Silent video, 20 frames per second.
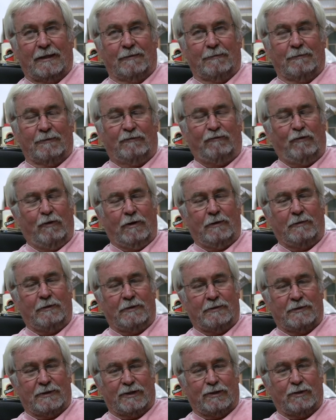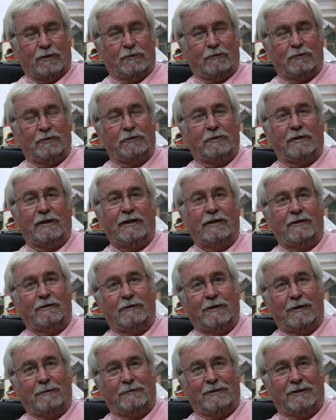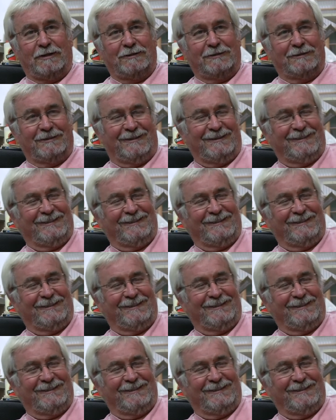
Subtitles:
Before we were so rudely interrupted.